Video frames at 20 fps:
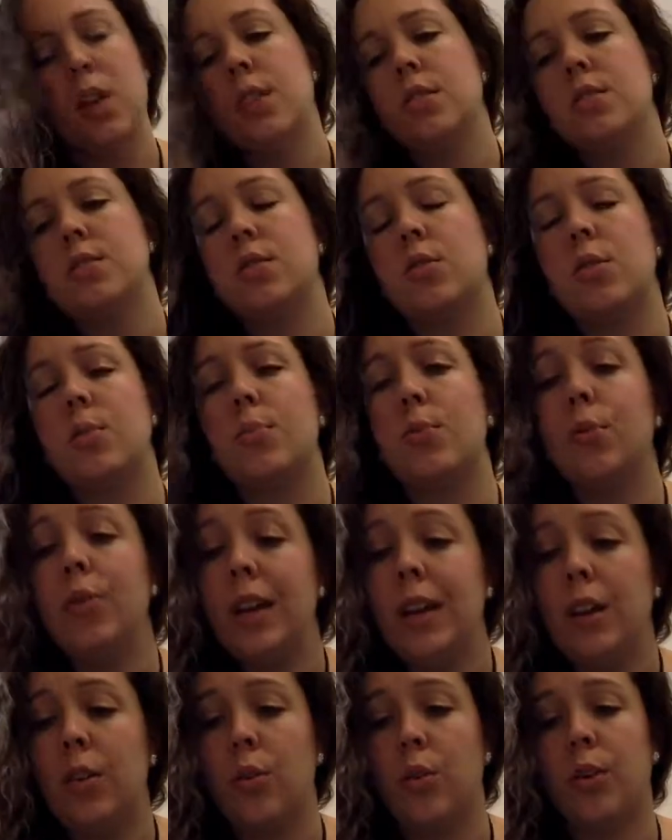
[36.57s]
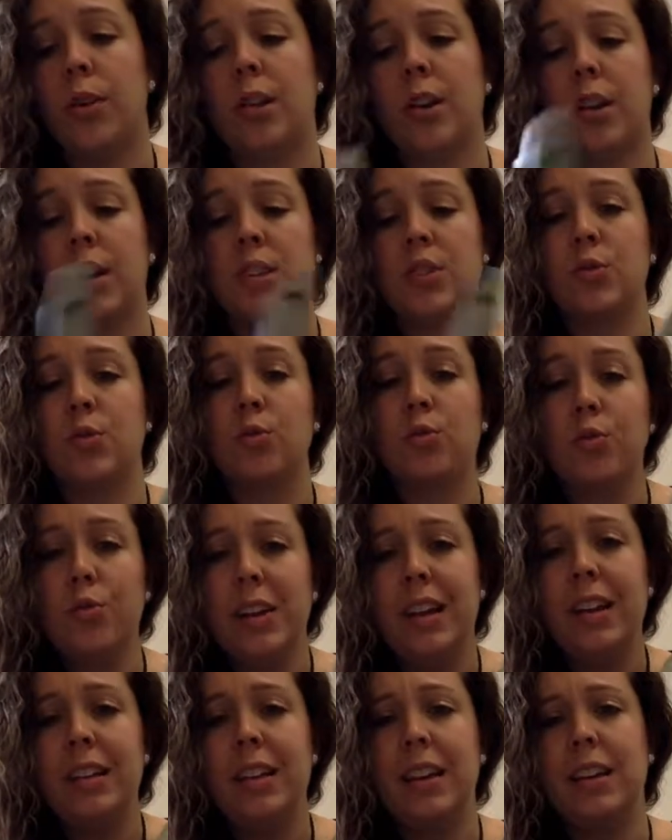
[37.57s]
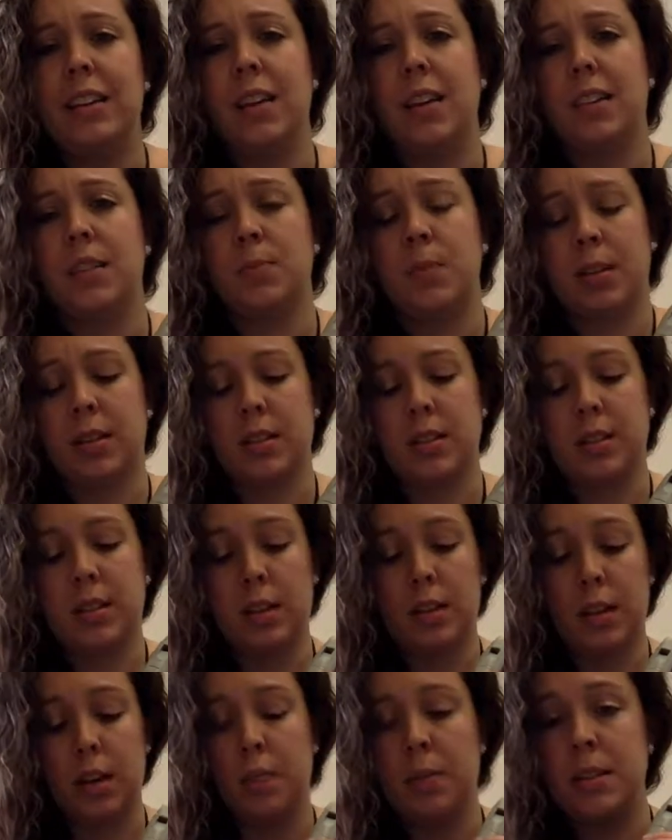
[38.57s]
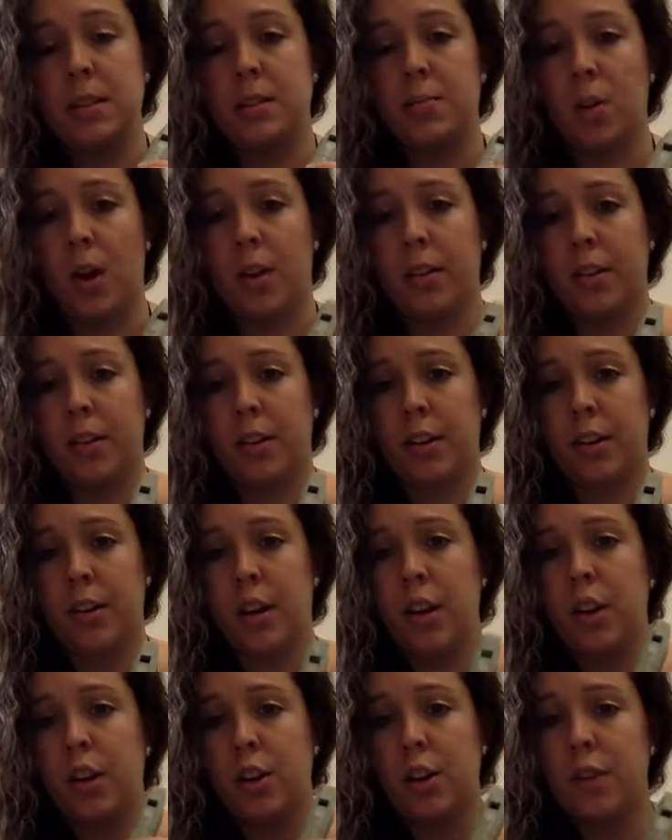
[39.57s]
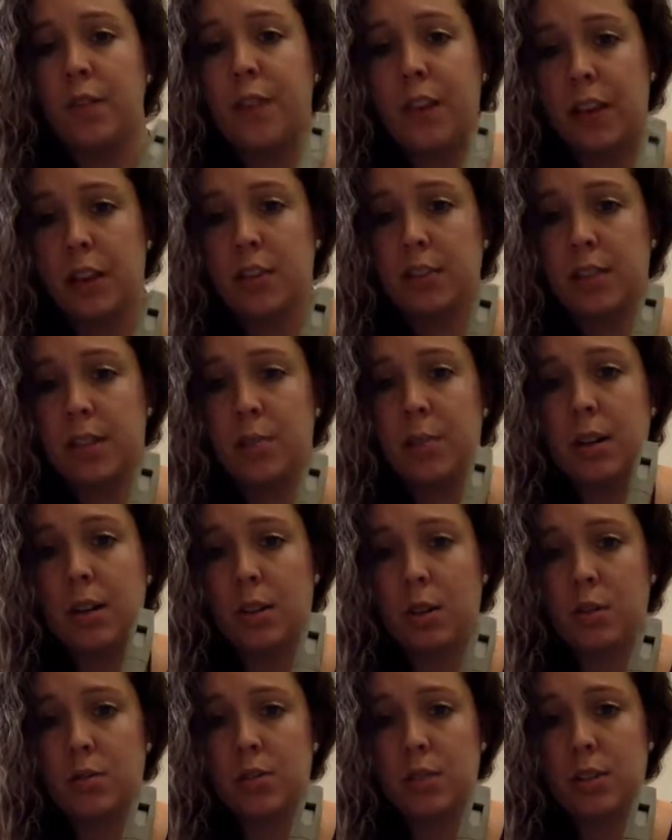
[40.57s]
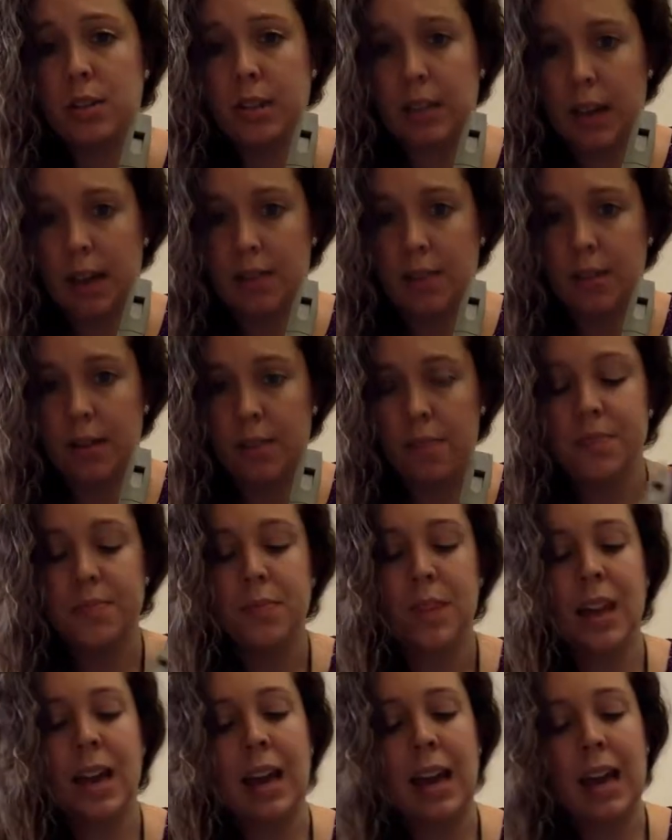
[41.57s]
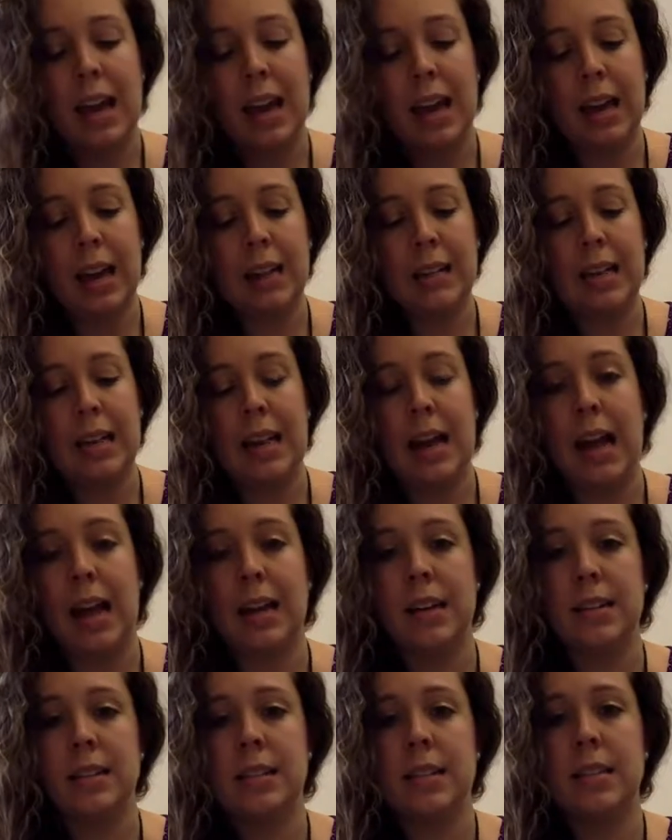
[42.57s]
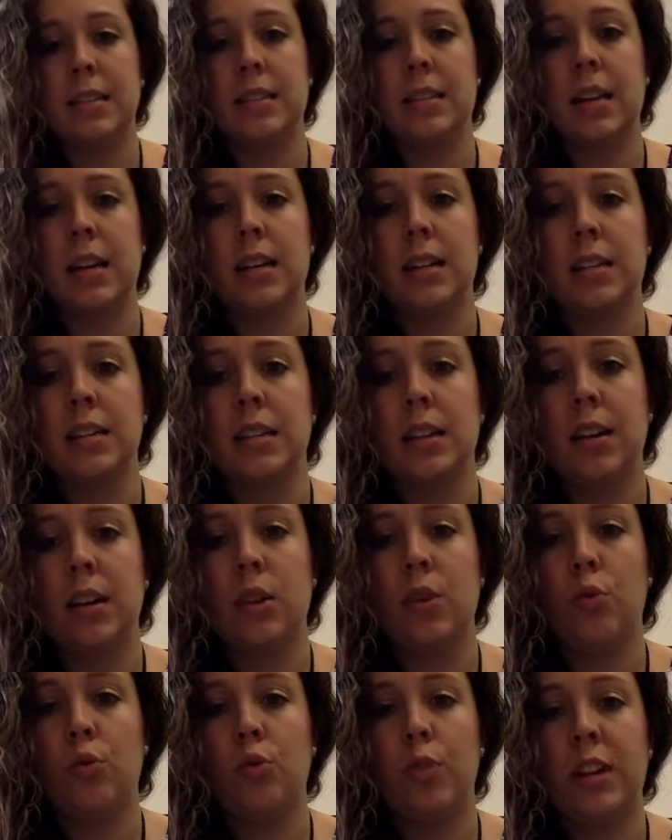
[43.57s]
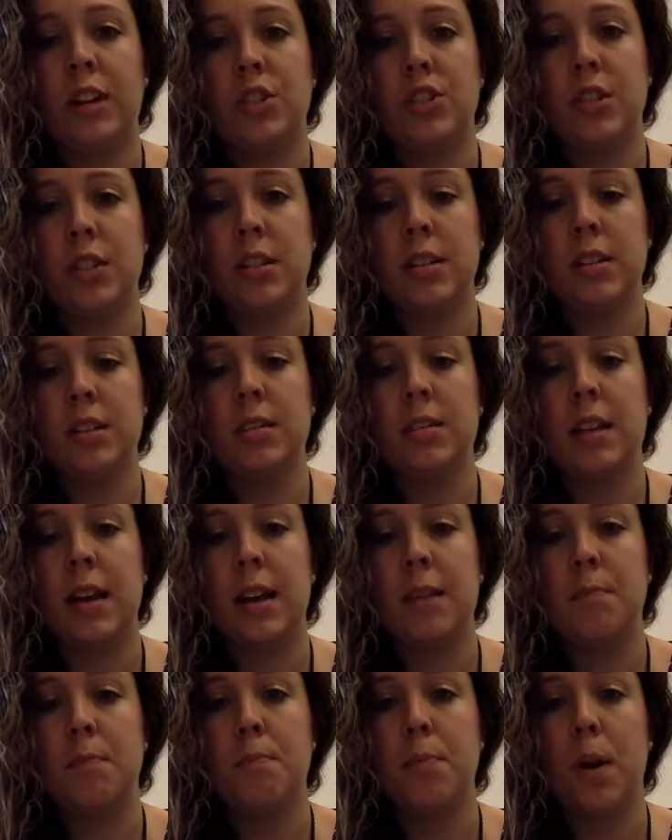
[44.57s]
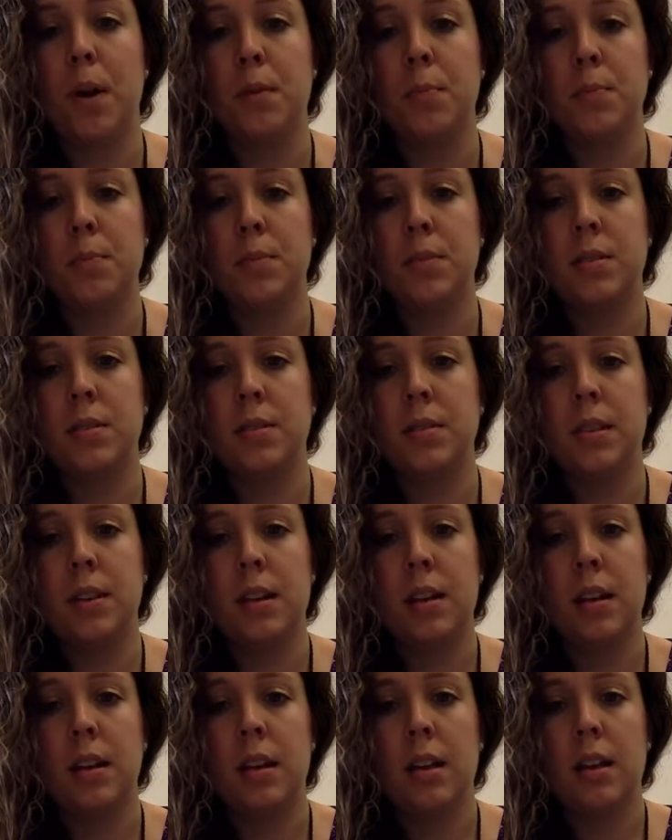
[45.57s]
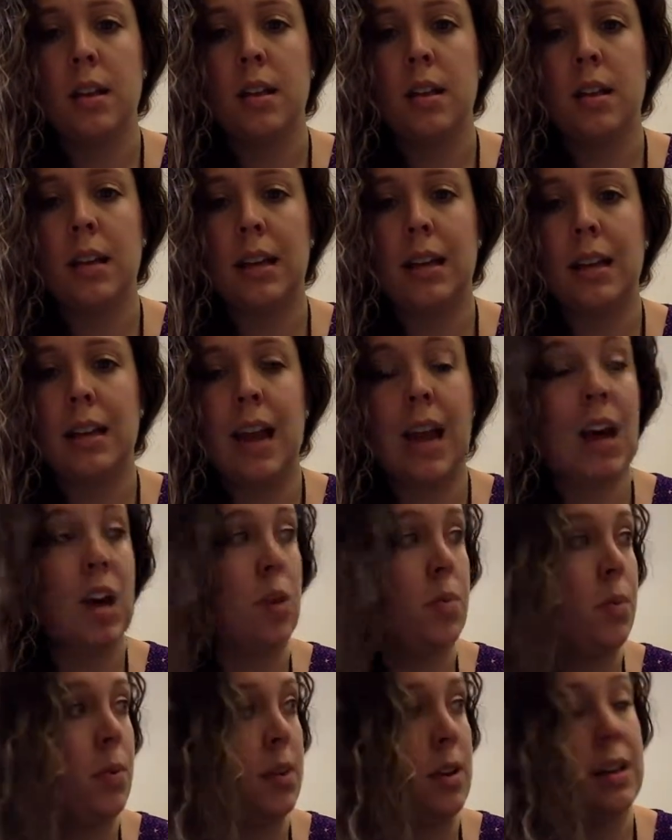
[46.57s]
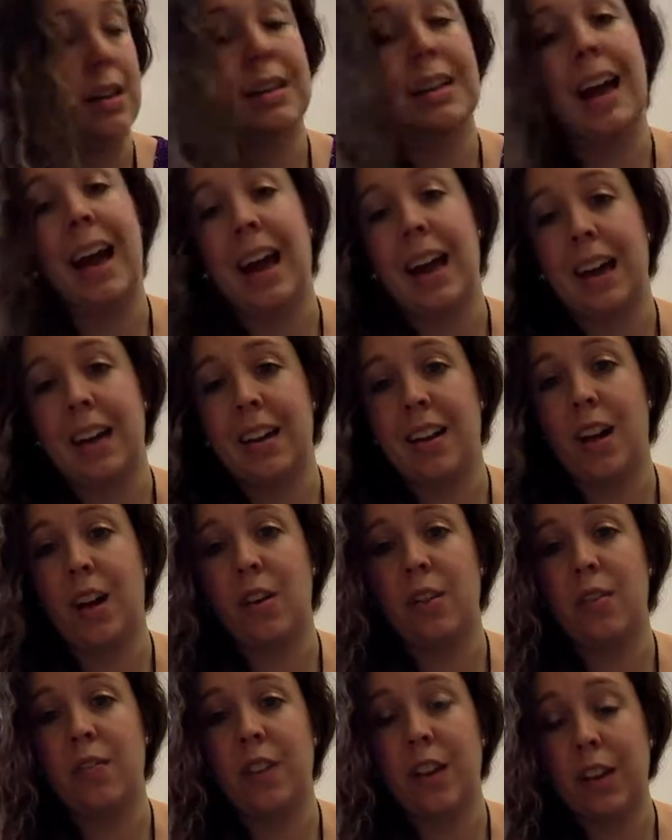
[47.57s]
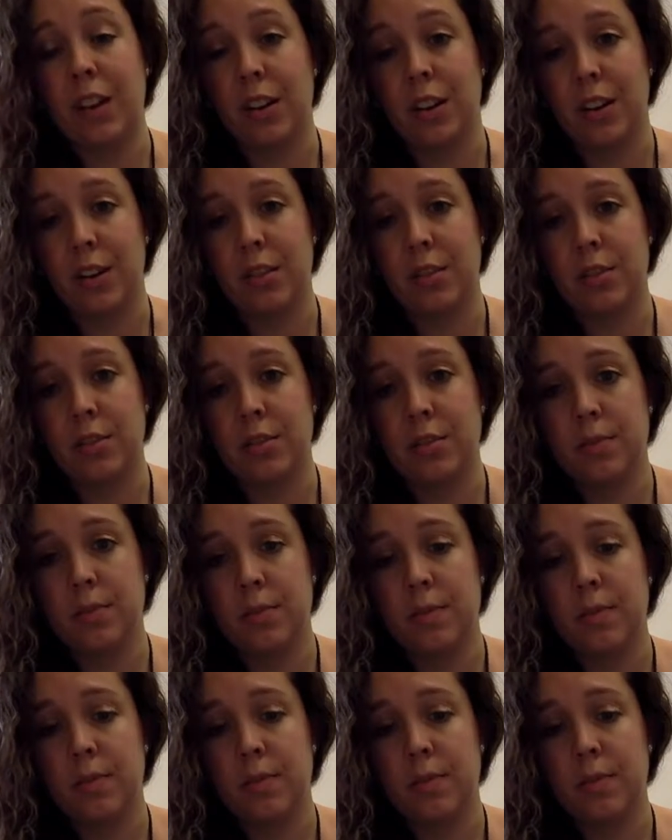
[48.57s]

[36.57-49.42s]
So the precorder is really nice because it's a little bit smaller. Your fingers can be closer together, and it has these nice little ridges and bumps that can help guide our fingers.